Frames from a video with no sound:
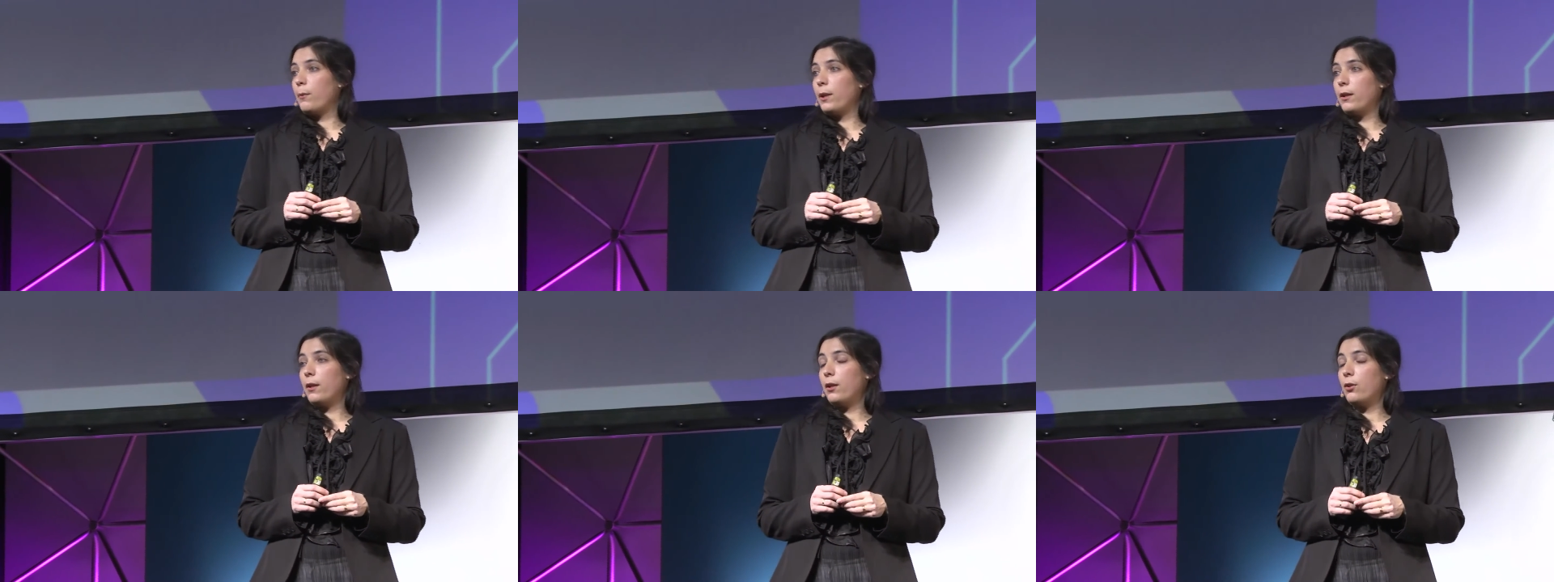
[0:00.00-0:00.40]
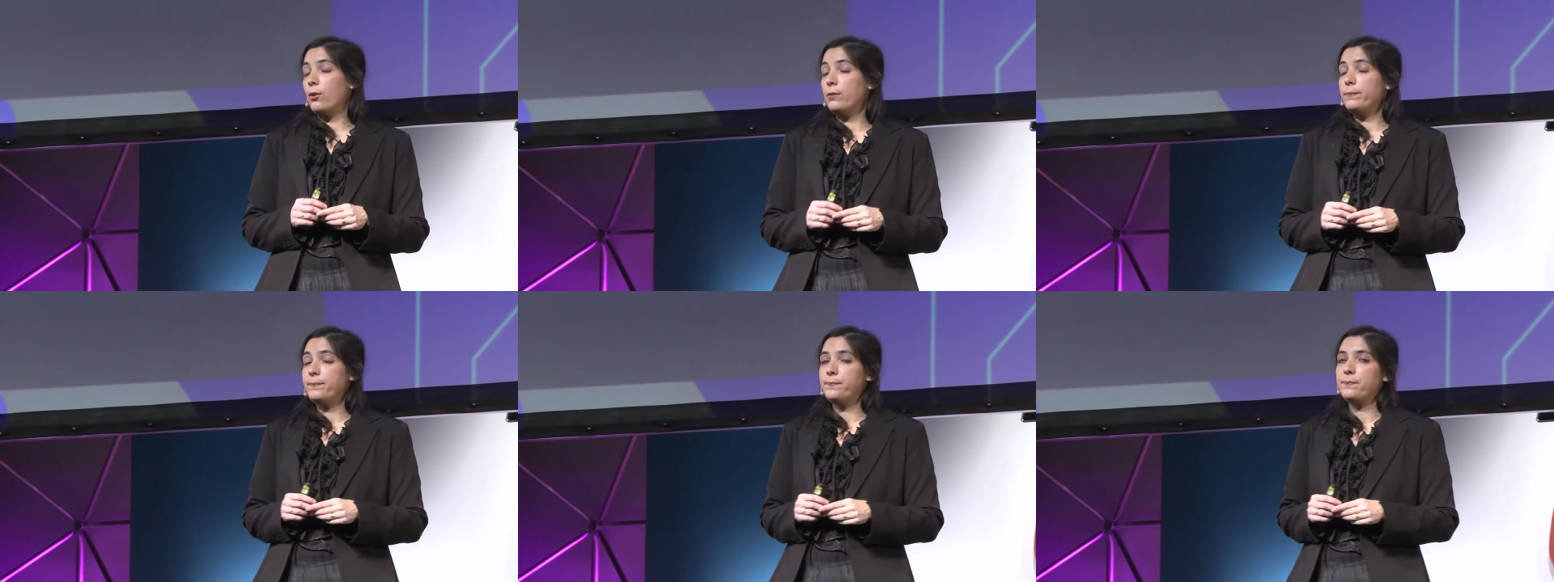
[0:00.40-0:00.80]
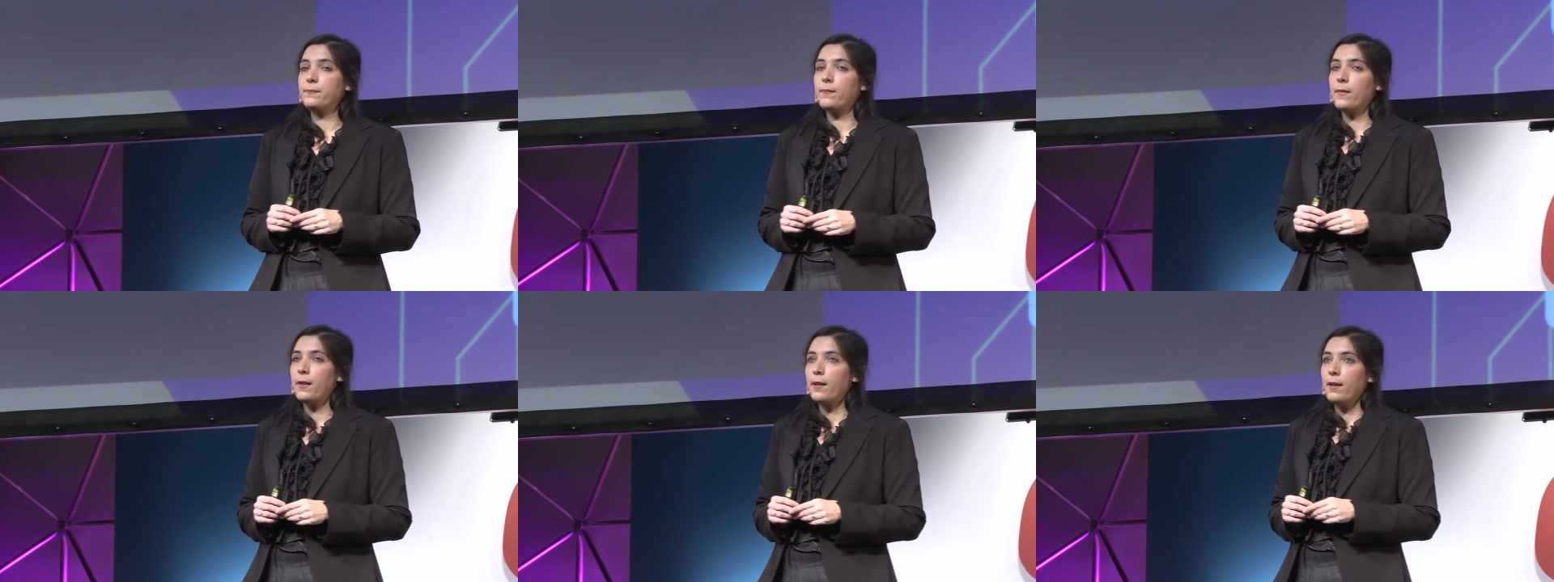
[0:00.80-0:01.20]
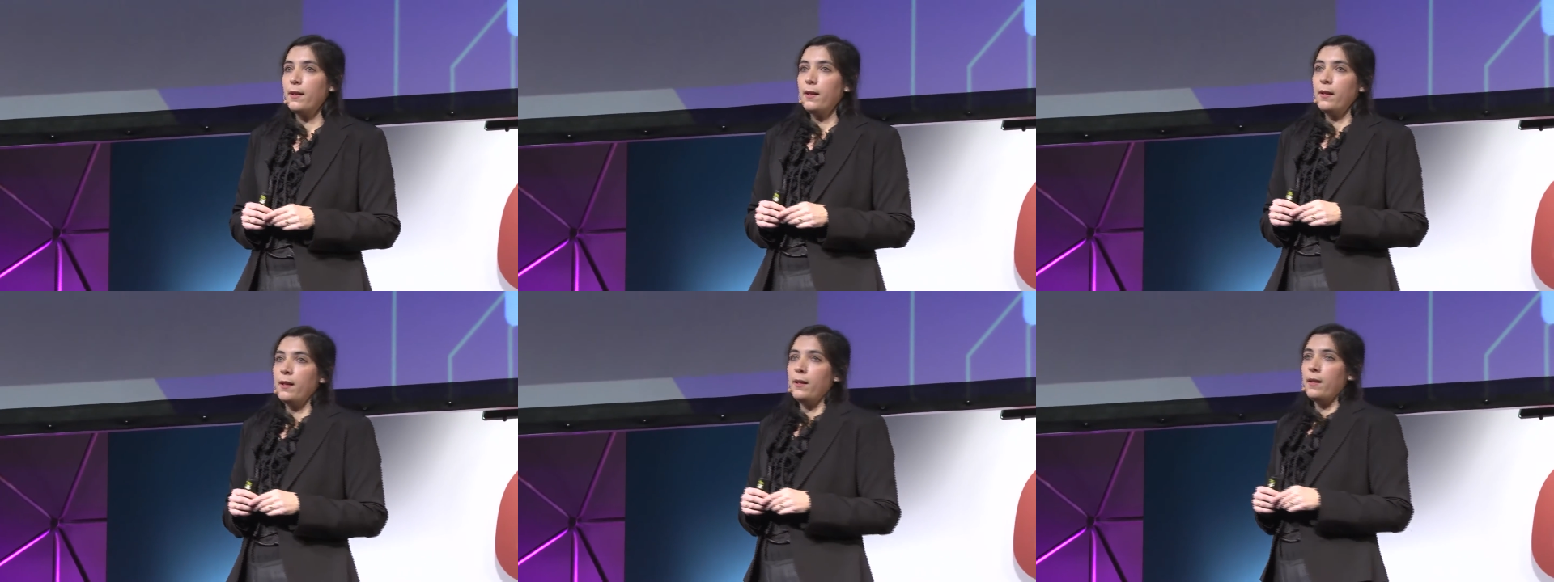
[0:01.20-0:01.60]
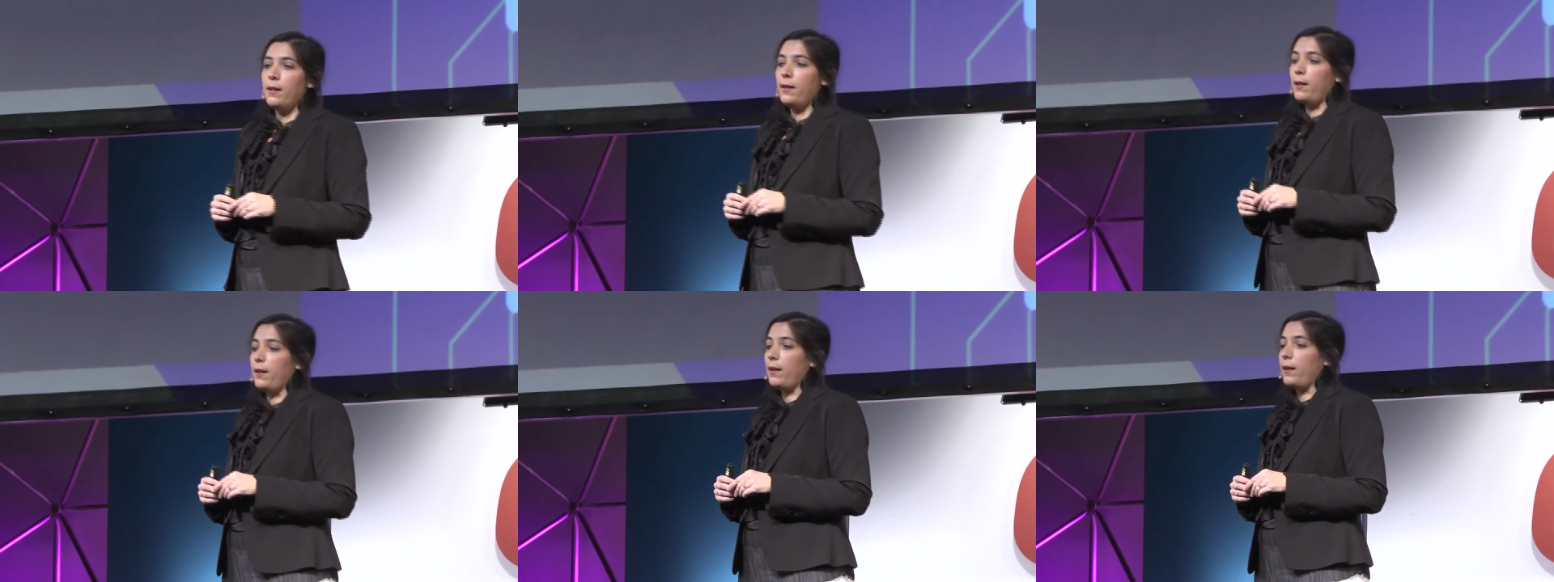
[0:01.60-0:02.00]
the presentation of the
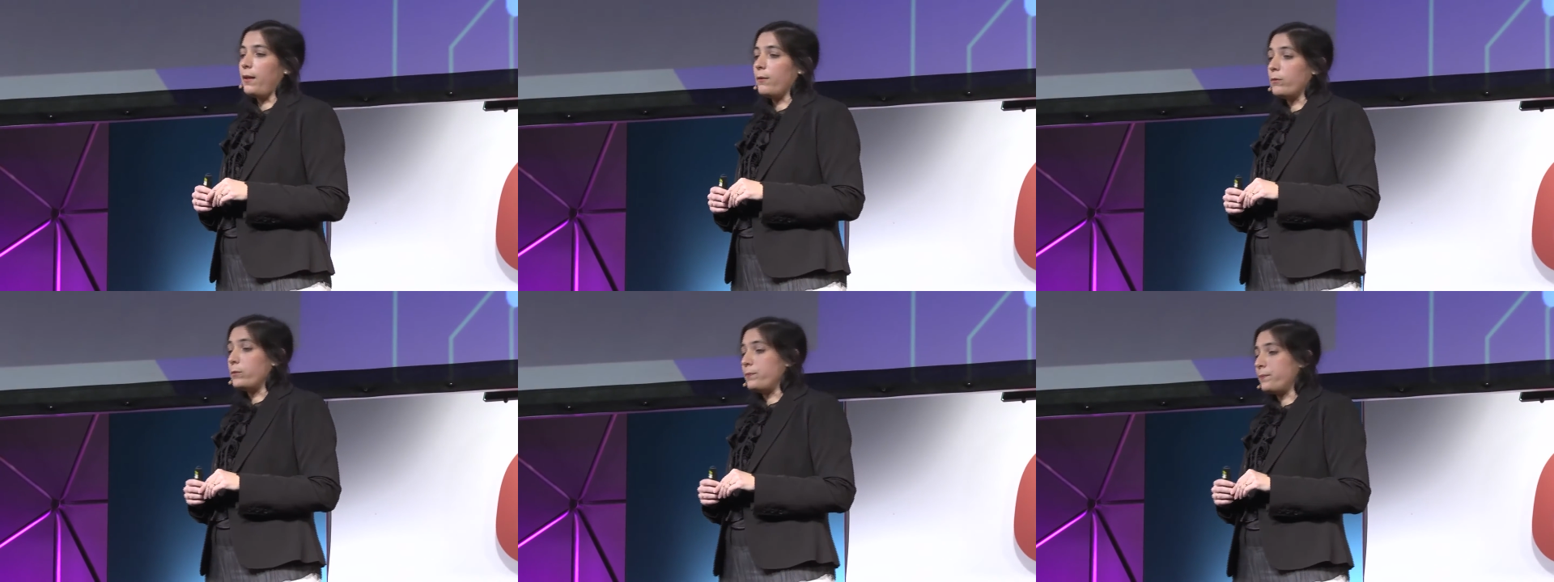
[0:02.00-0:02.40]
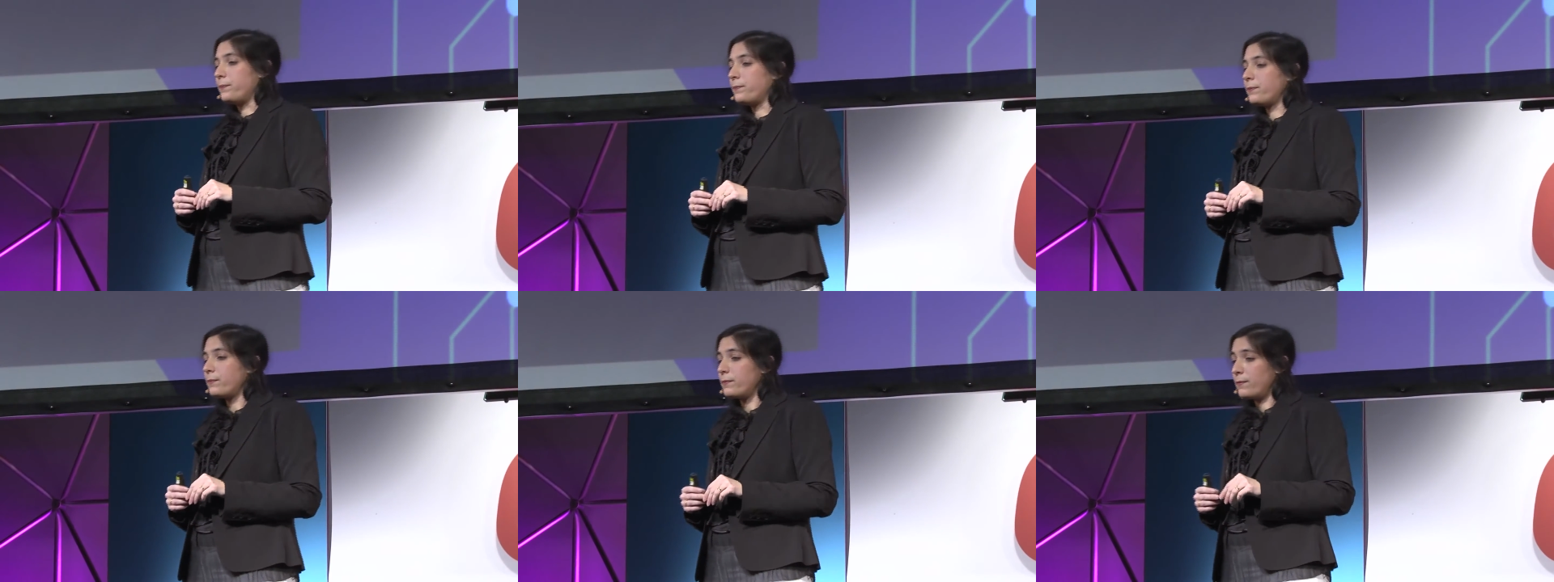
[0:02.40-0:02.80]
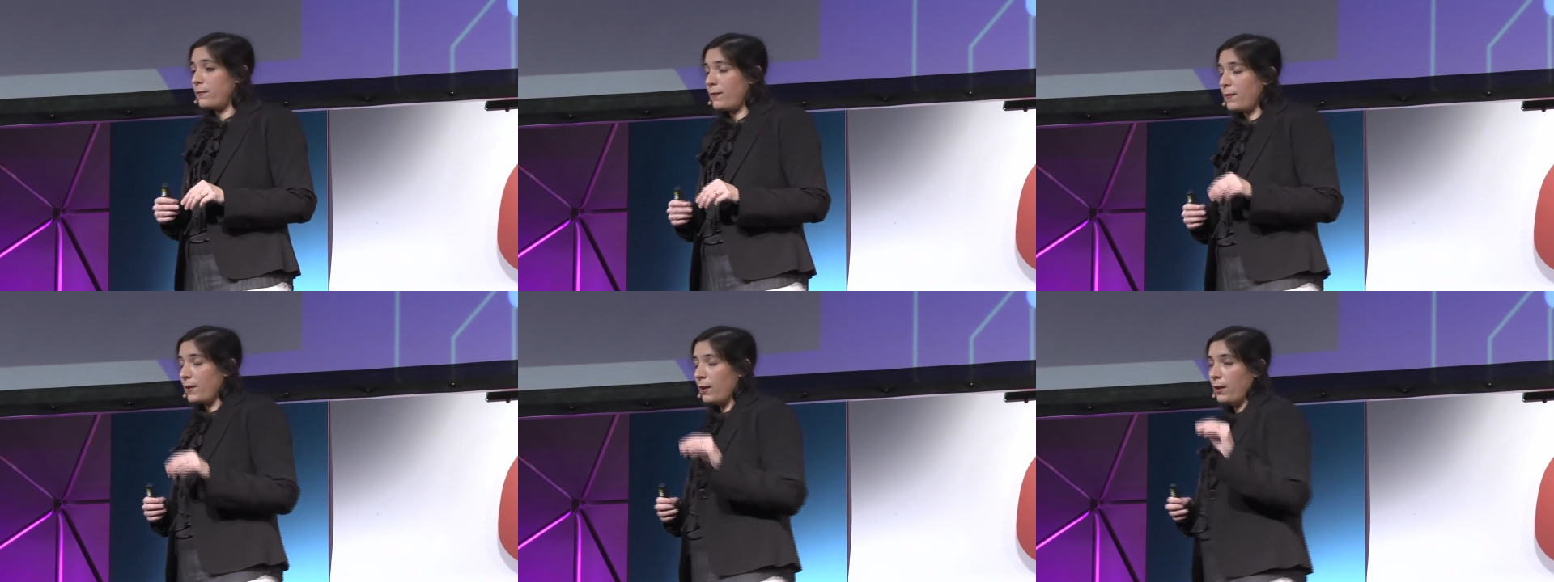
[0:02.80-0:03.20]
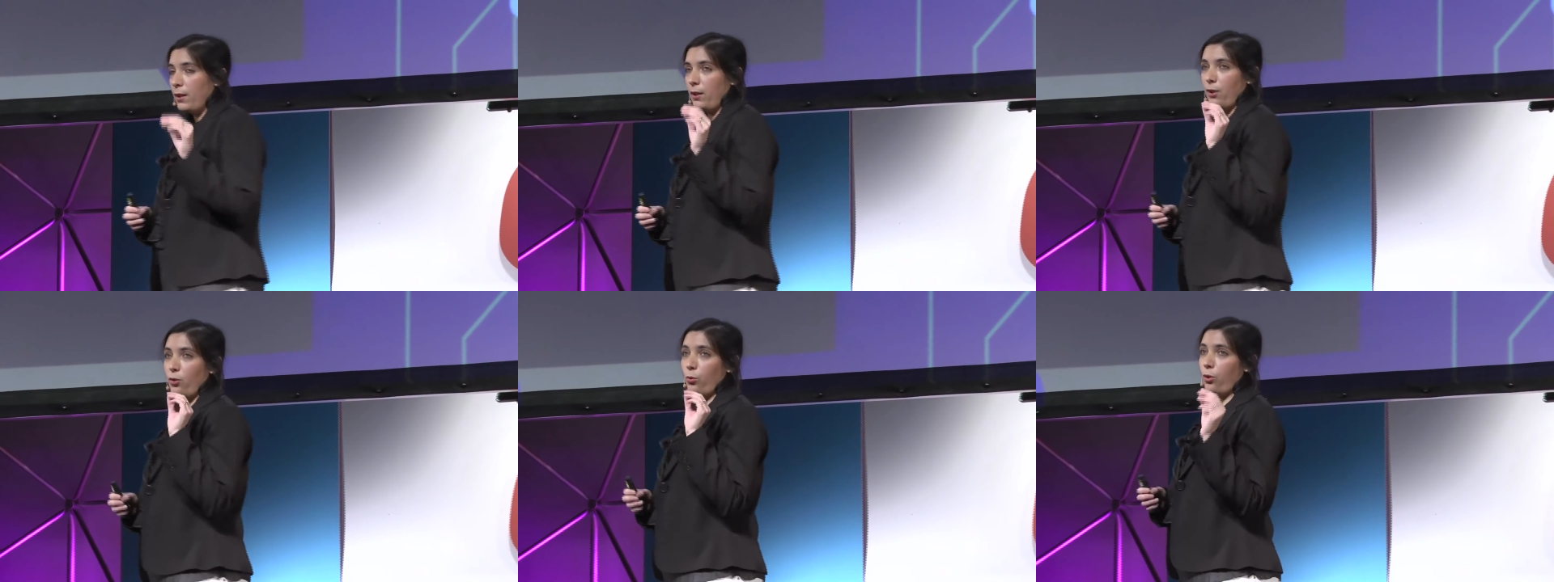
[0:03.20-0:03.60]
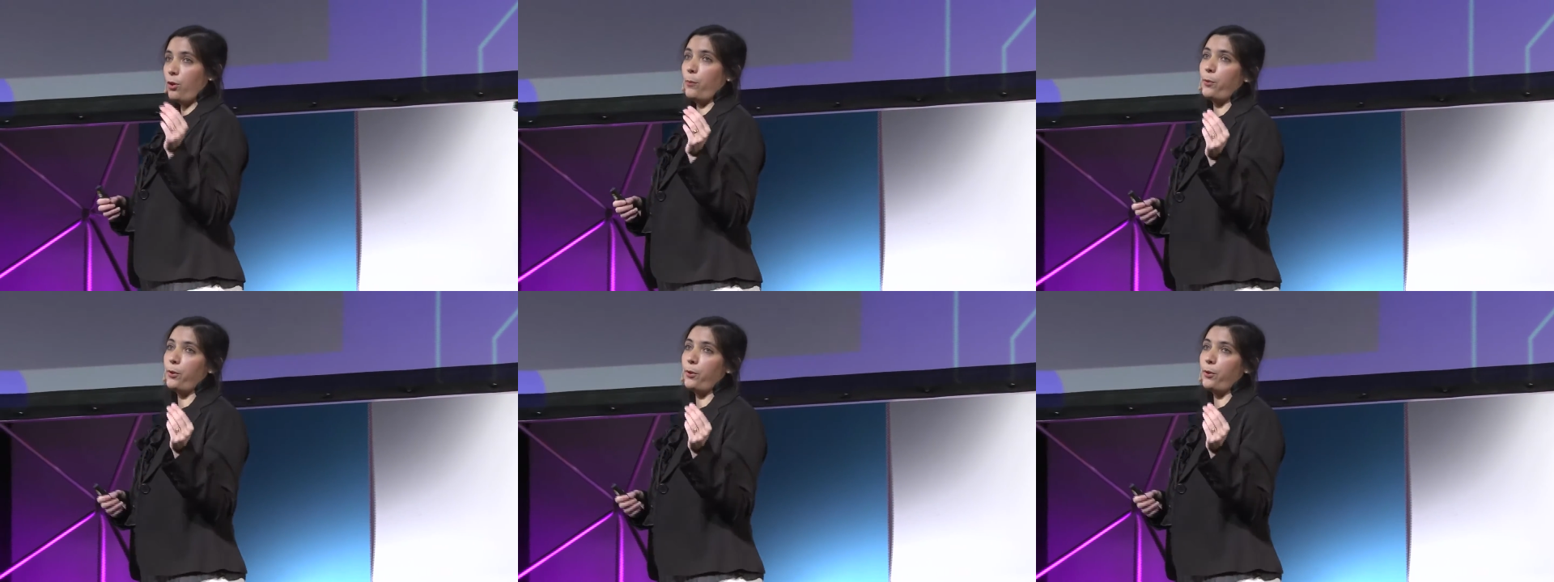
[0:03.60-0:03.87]
Mexican League talk,